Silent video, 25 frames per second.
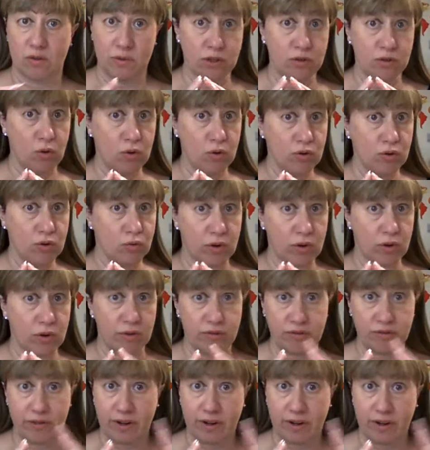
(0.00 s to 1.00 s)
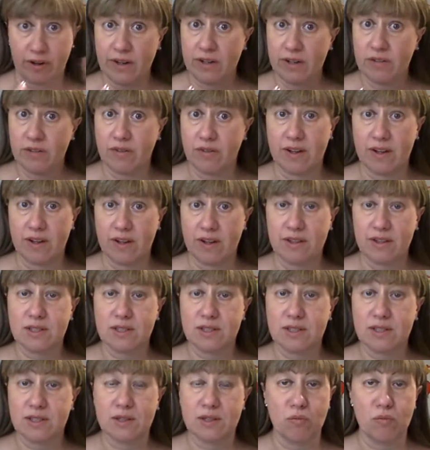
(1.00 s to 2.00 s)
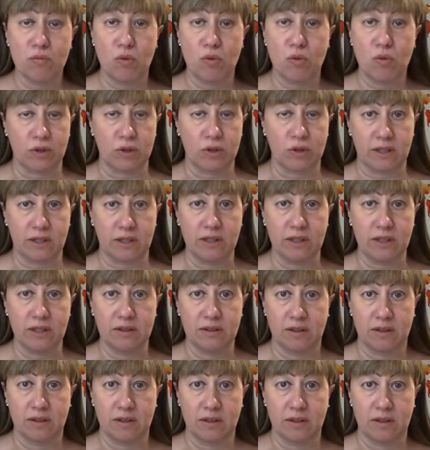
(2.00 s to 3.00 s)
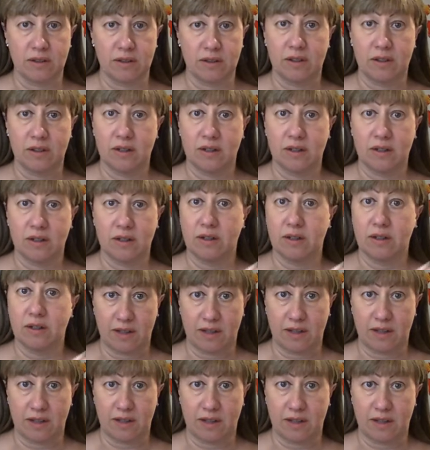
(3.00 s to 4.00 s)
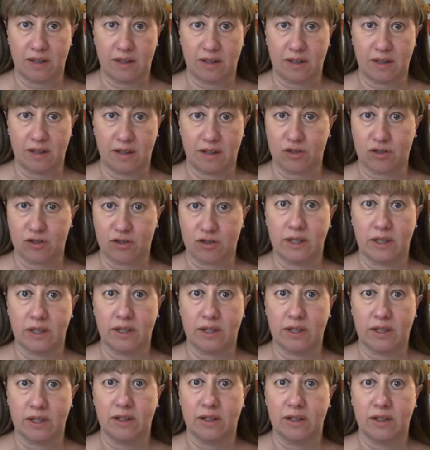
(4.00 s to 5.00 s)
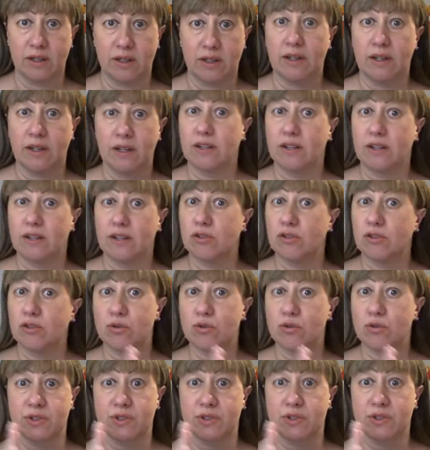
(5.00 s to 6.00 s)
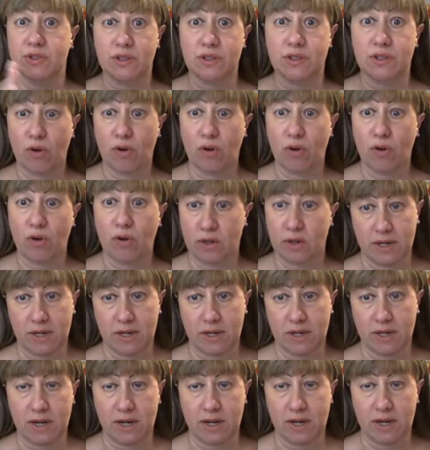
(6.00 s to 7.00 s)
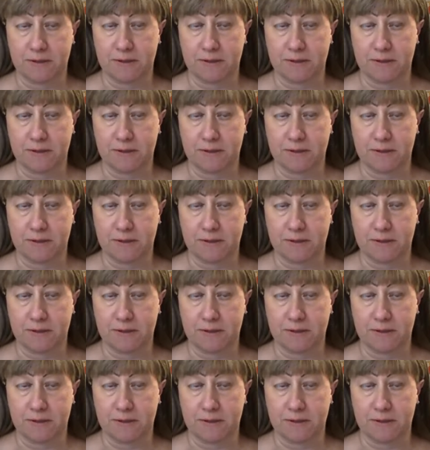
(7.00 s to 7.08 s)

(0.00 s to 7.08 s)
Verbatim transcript: those who are very advanced morally, intellectually, and those who are still falling behind.